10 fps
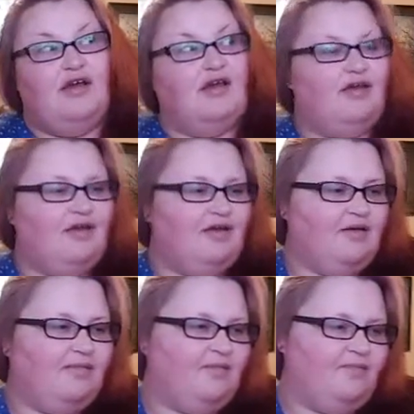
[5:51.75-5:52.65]

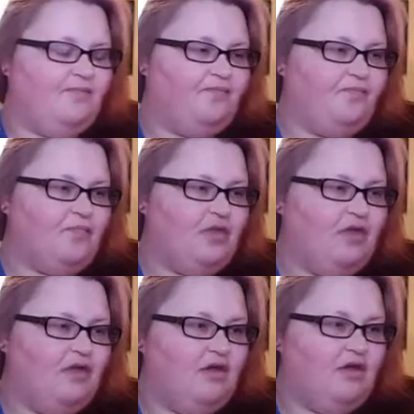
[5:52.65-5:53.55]
I'm
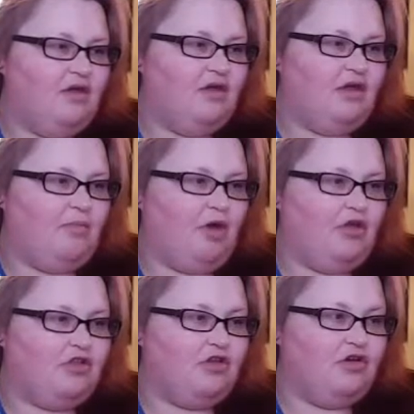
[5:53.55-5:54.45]

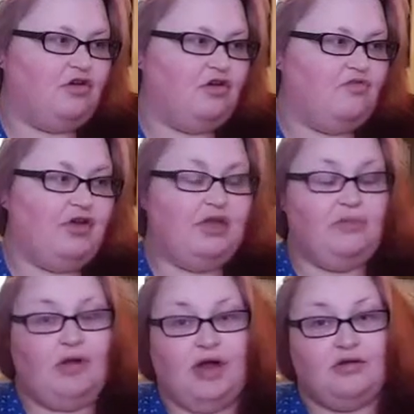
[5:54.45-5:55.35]
also really
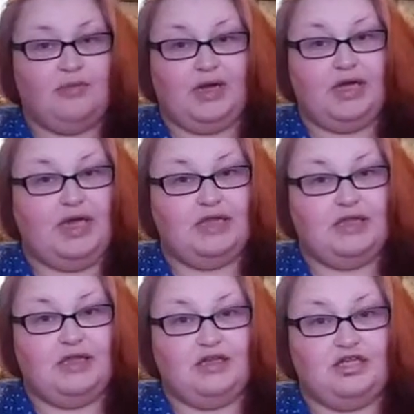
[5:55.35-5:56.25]
proud of my
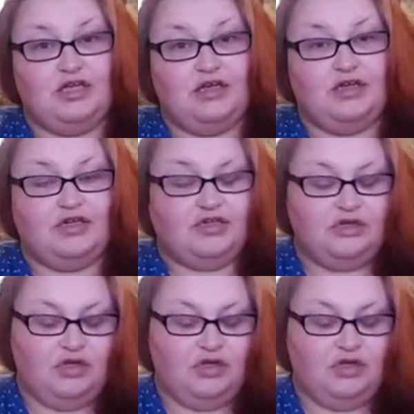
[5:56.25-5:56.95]
kids at church.